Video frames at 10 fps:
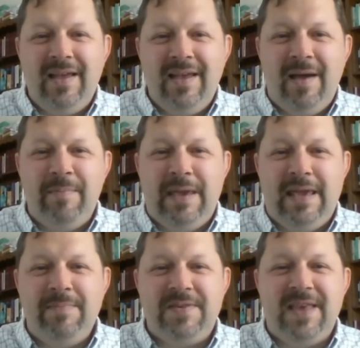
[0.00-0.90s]
A
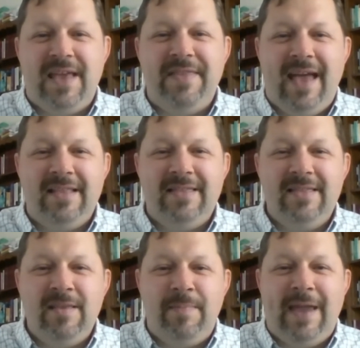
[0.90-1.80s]
meme said that
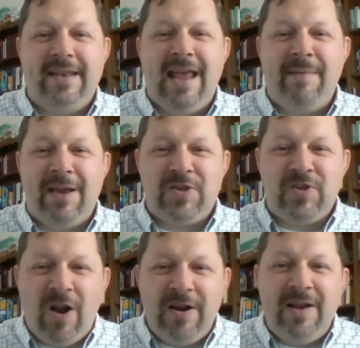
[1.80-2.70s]
the pandemic
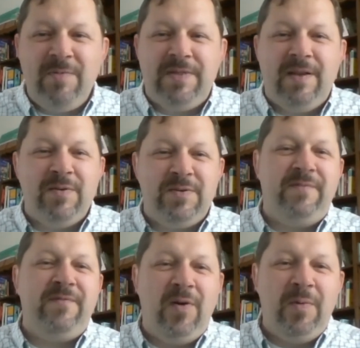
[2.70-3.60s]
started when there was a
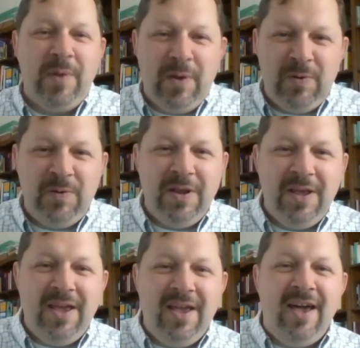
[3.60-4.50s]
full moon
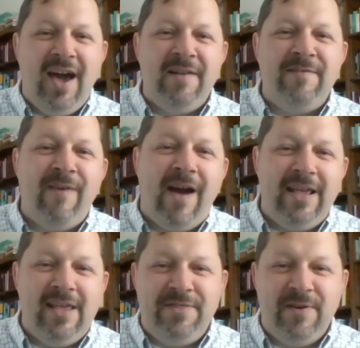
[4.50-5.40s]
on
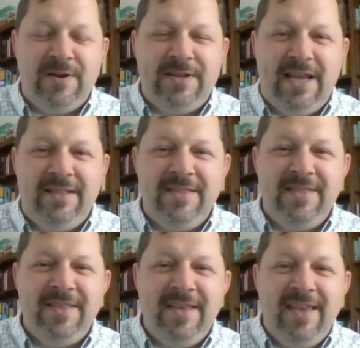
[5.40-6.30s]
Friday the 13th,
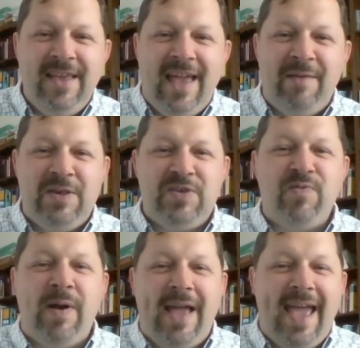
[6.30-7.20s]
and we
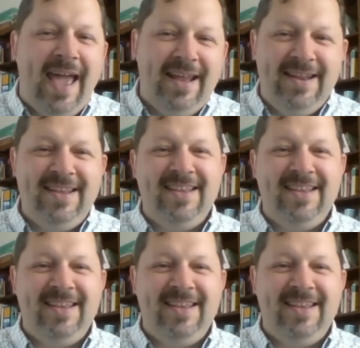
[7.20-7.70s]
strung ahead.